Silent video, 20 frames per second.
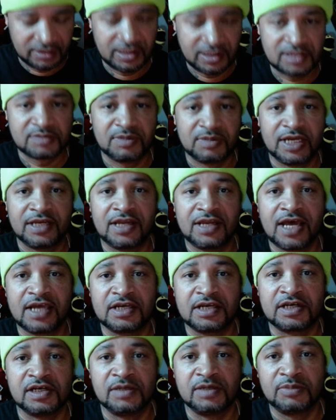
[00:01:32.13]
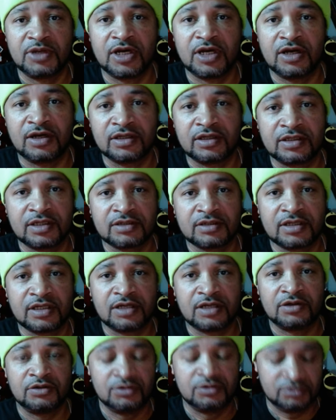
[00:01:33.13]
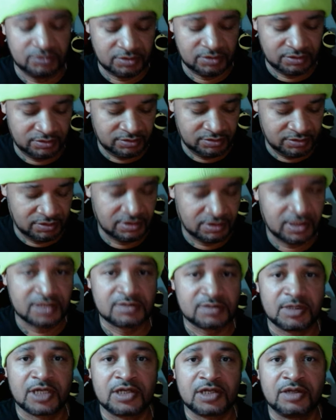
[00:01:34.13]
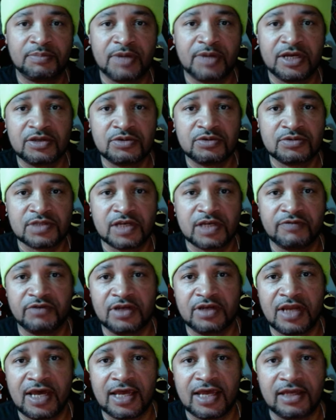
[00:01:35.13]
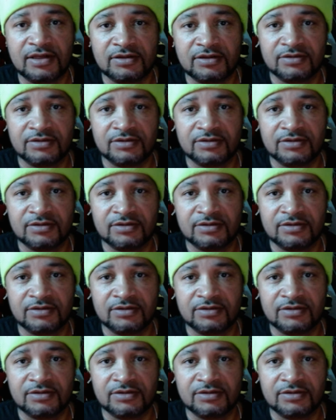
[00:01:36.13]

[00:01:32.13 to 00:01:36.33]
that's my night cup, y'all. I don't, that's my cup I use every night.